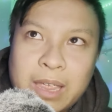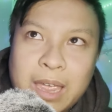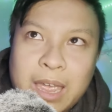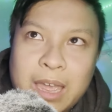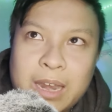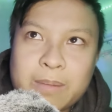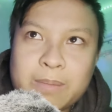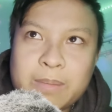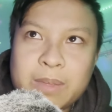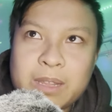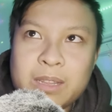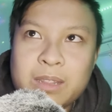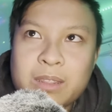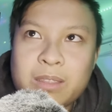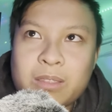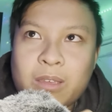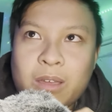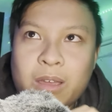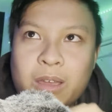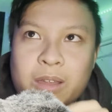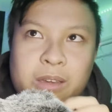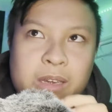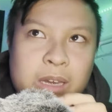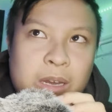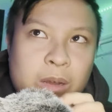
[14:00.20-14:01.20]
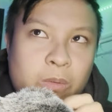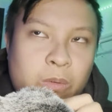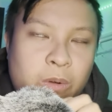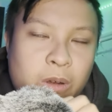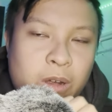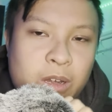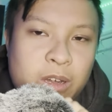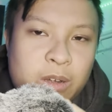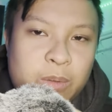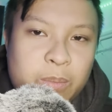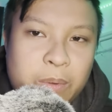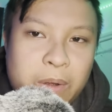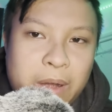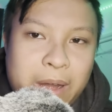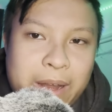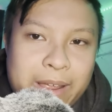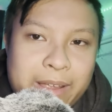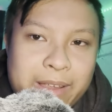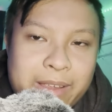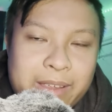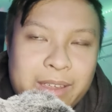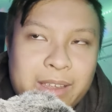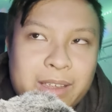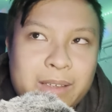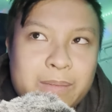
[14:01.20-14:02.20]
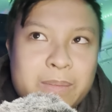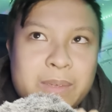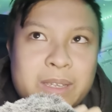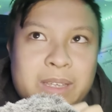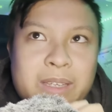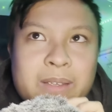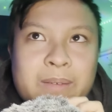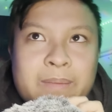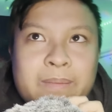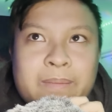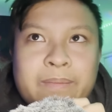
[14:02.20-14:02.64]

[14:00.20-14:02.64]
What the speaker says: adamant thought they weren't pranking me.